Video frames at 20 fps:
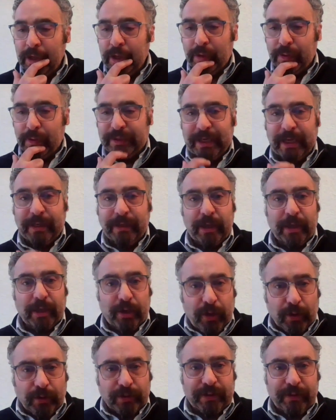You know, saying that
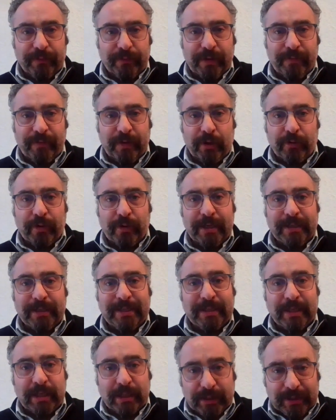the cost of living
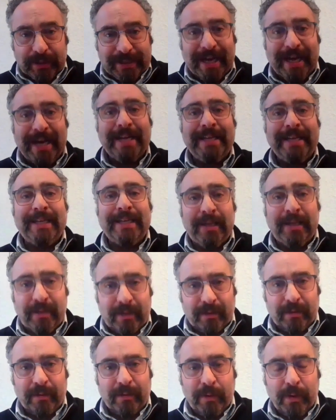crisis is tied
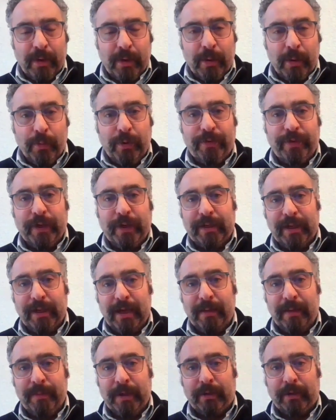in with the
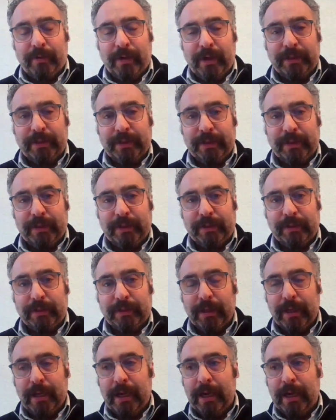climate crisis,